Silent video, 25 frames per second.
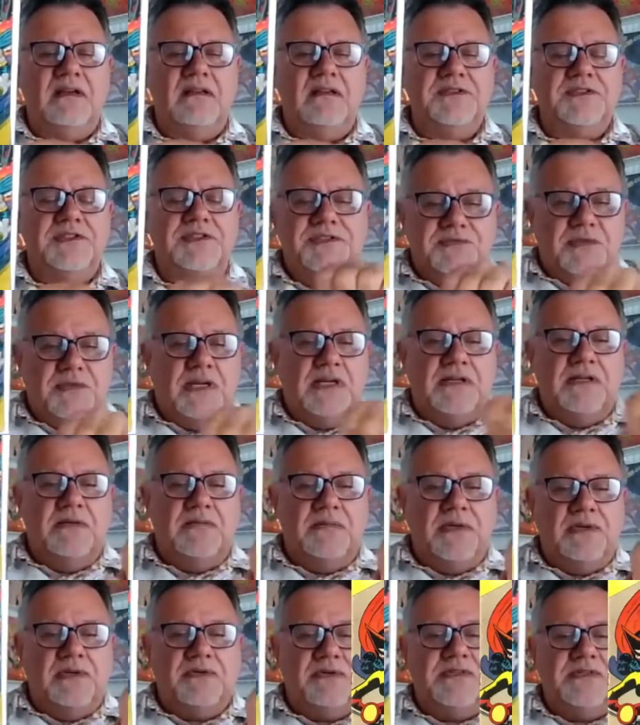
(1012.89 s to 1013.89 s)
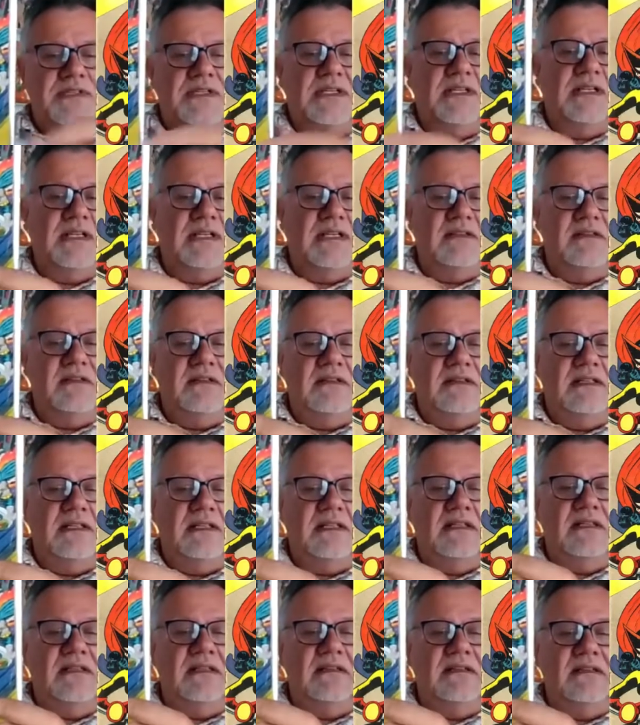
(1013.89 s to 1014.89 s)
she's riding a motorcycle,
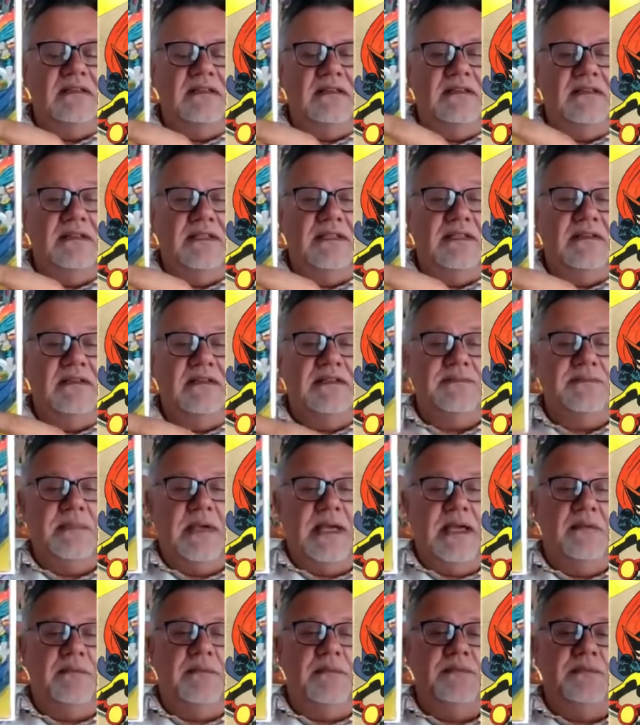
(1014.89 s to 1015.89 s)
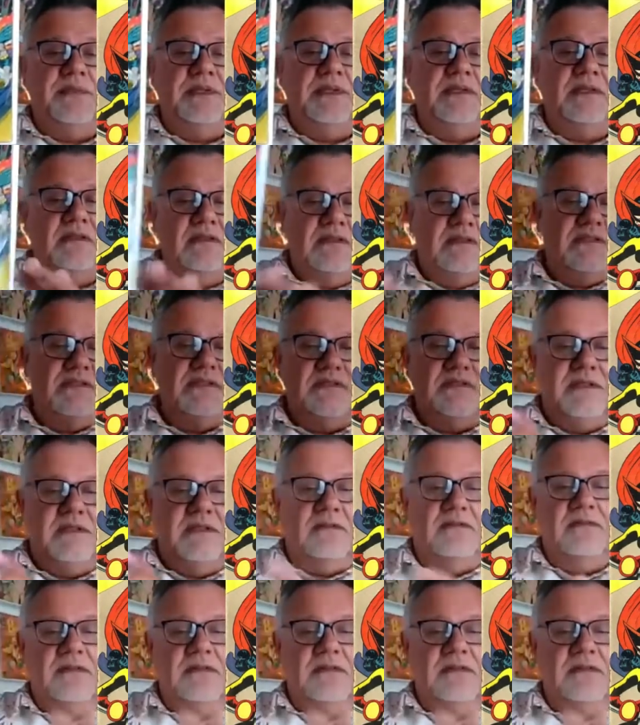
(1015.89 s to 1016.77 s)
and this Batmobile is,